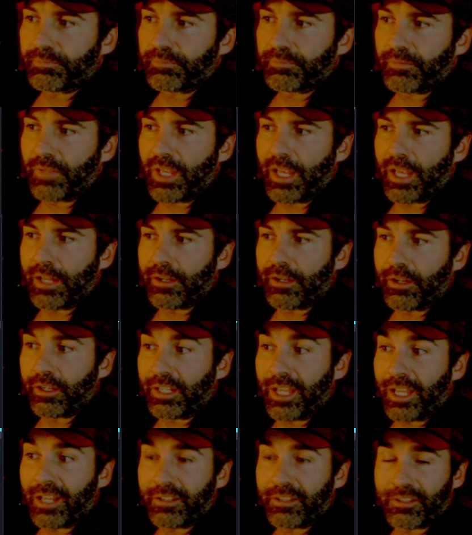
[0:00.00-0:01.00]
And
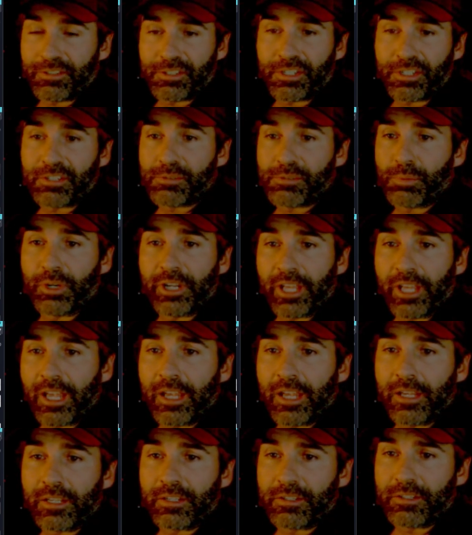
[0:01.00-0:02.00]
again, the
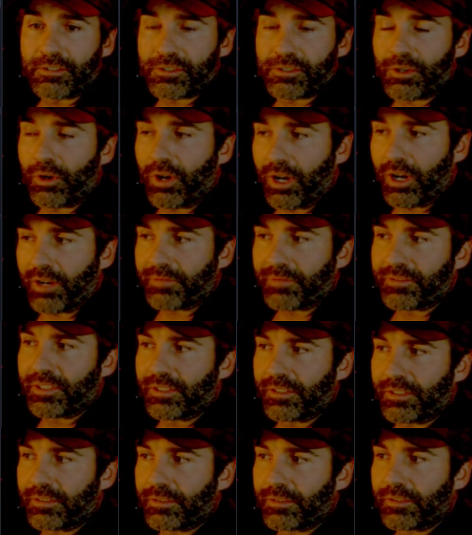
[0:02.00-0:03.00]
618 is
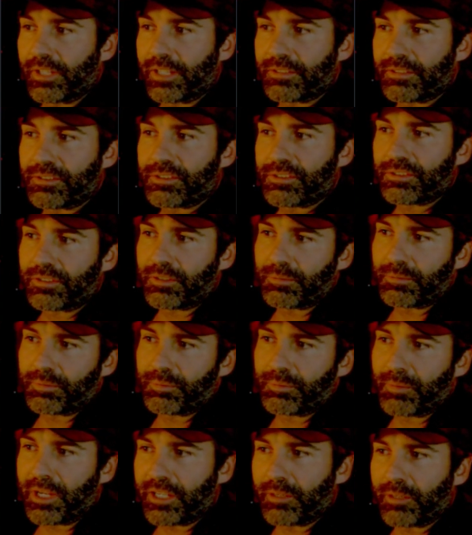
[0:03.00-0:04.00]
often, that's the
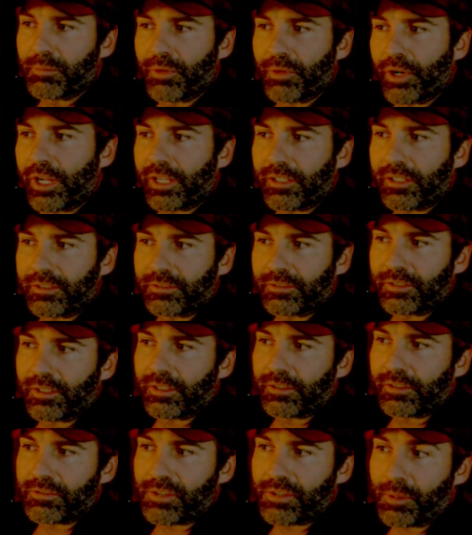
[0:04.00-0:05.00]
make or break.
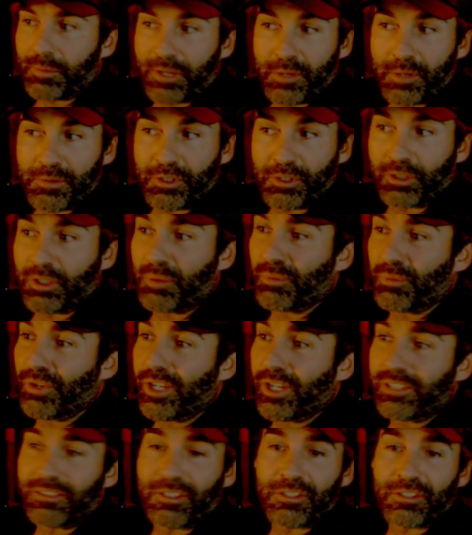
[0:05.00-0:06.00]
Sometimes it'll come right
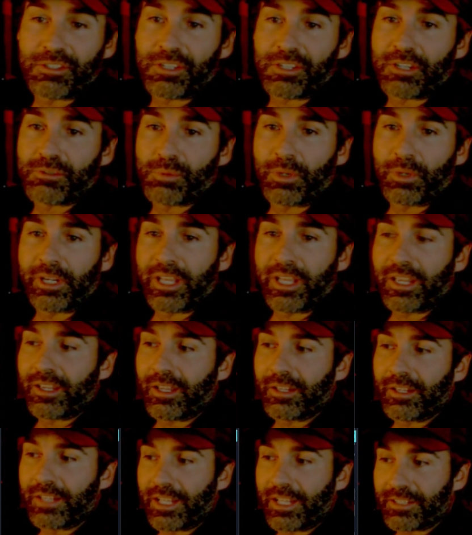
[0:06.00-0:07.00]
to the 618
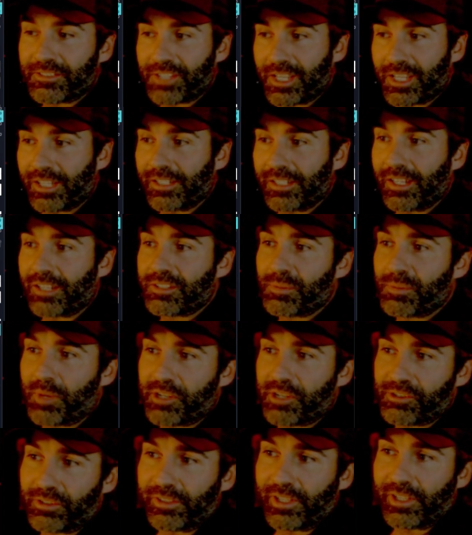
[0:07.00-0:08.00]
and that's it.
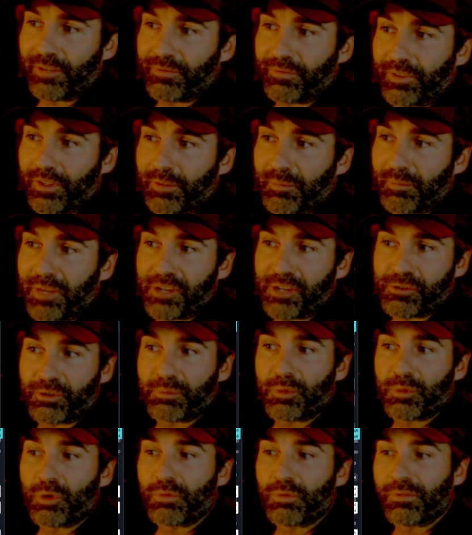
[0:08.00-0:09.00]
Especially if the measured
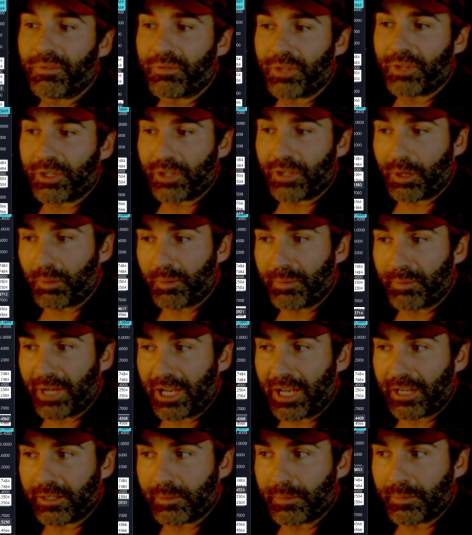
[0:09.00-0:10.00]
move of the double
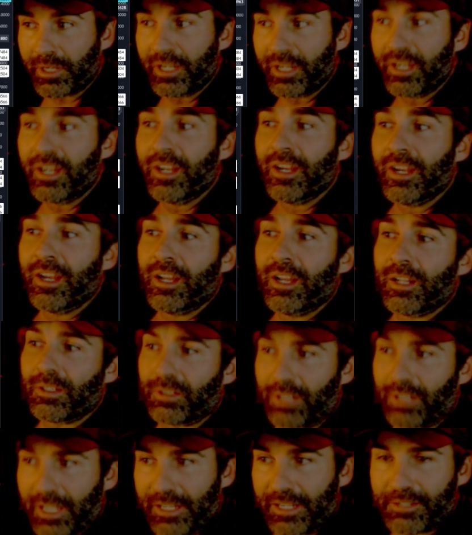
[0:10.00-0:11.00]
bottom
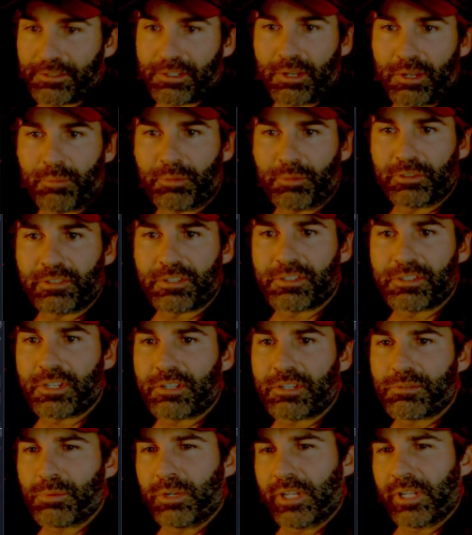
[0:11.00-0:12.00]
lines up with the
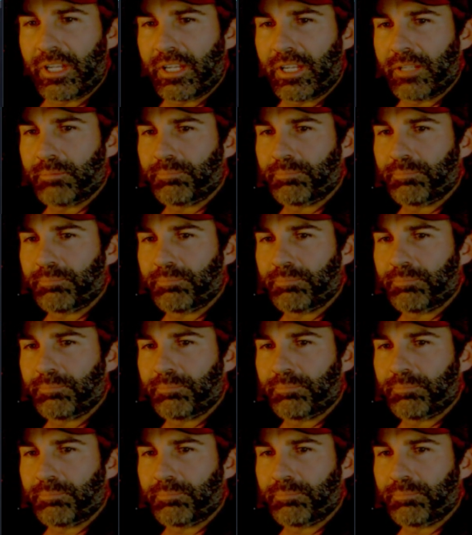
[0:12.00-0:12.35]
618.